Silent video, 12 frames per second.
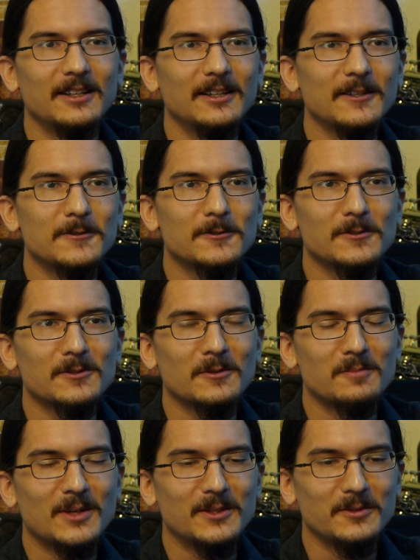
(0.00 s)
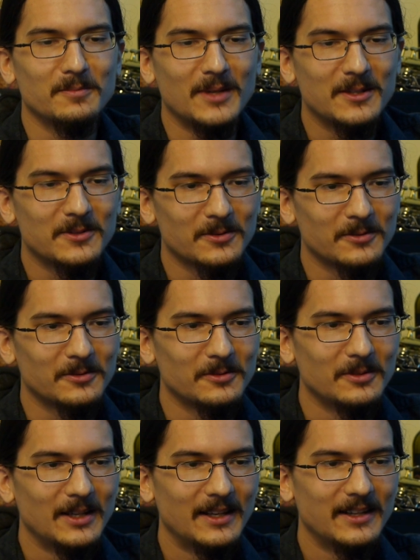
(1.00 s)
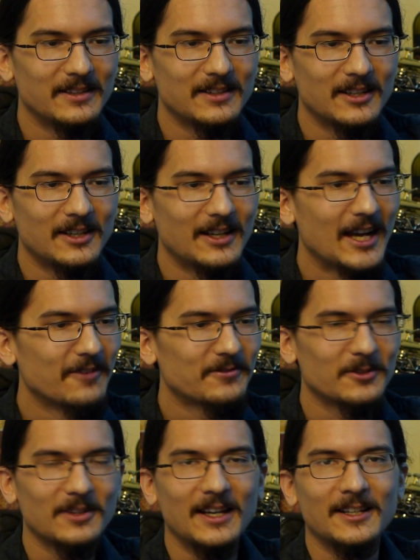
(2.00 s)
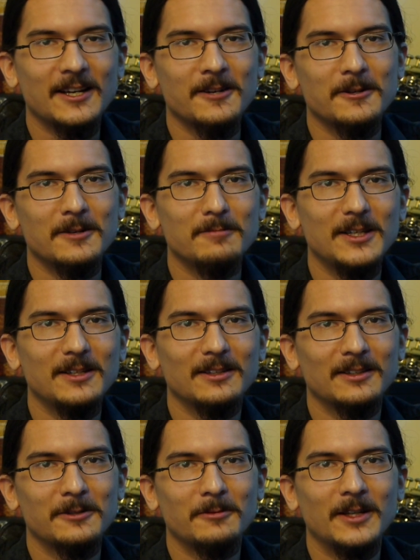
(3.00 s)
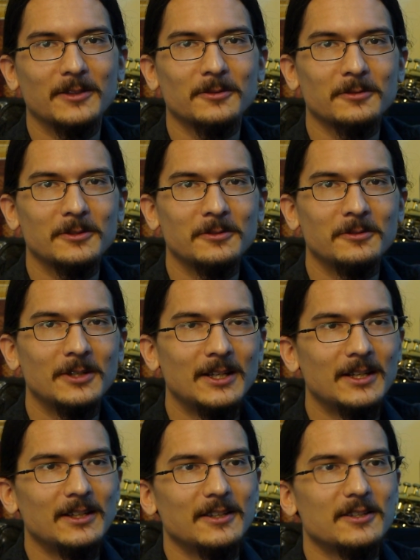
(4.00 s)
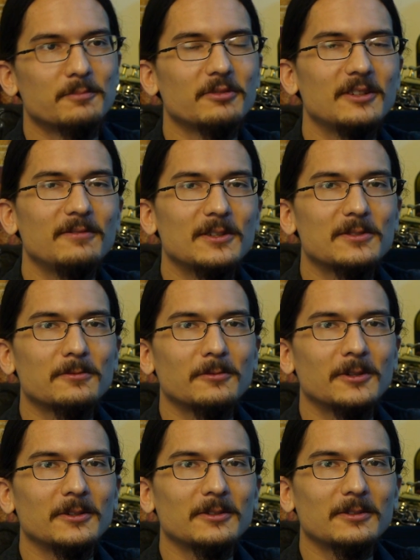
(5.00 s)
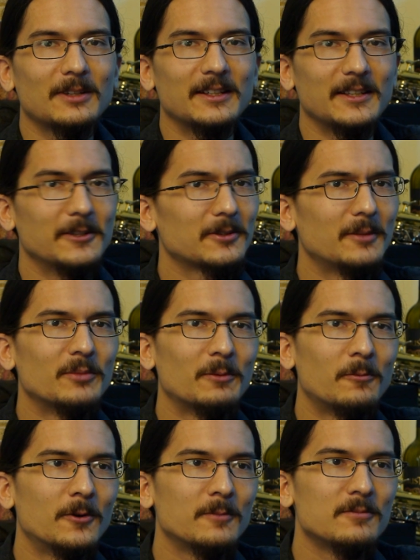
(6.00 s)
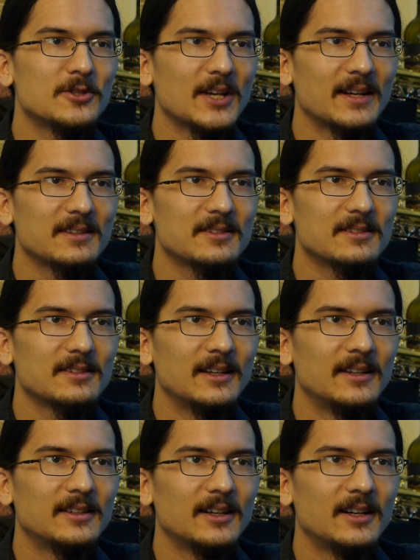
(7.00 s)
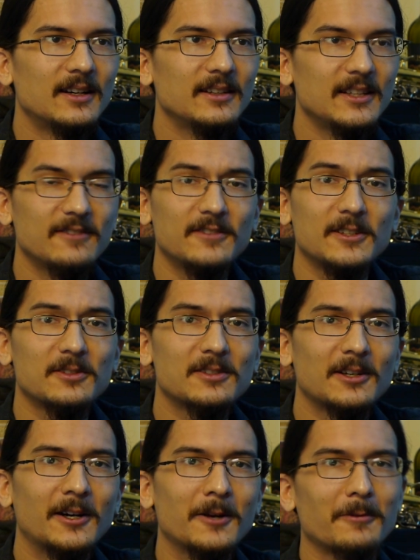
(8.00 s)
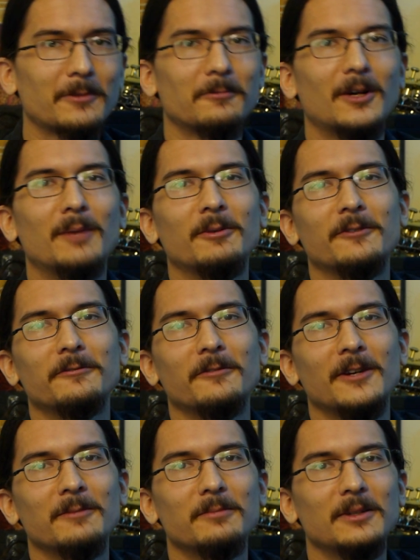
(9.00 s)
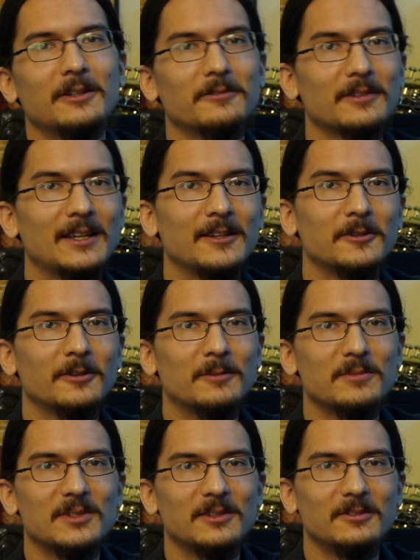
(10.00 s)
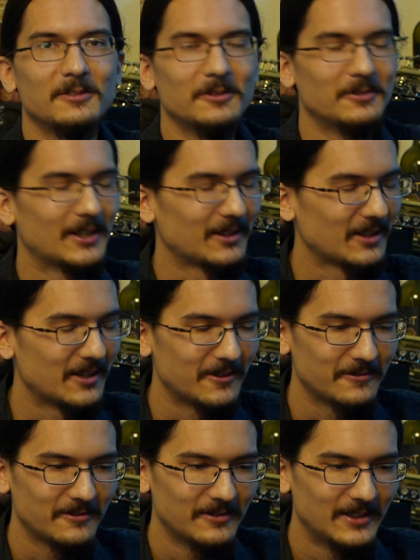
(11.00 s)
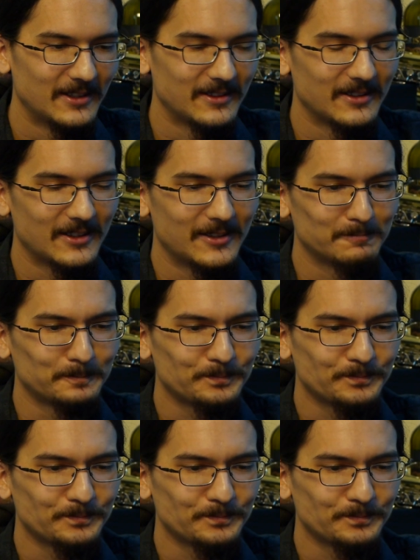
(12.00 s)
It's just so monumental. And after that, I immediately went through his previous work, like Here Come the Warm Jets and Evening Star with Robert Fripp of King Crimson, who I love. And